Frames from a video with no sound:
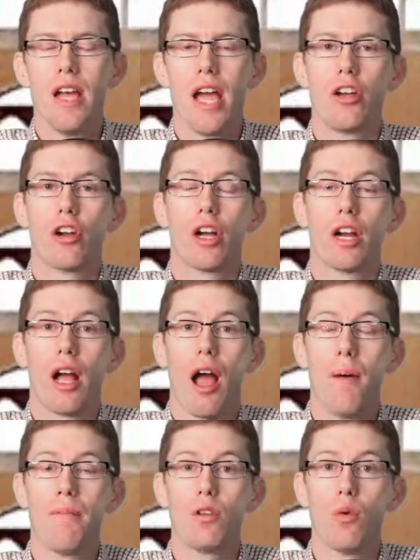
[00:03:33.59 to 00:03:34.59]
and you're going to
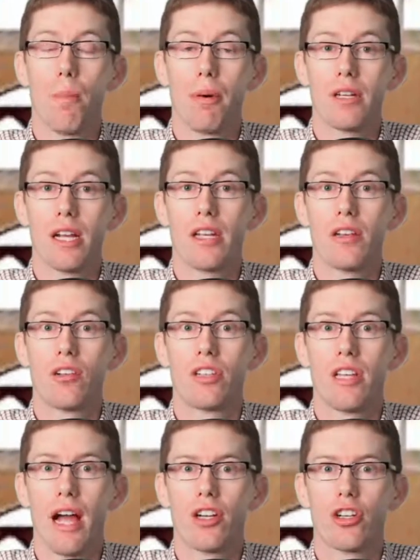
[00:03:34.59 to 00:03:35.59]
come to a particular
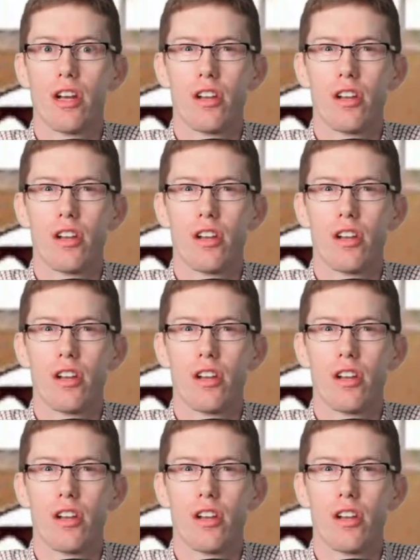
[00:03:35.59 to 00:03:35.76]
section.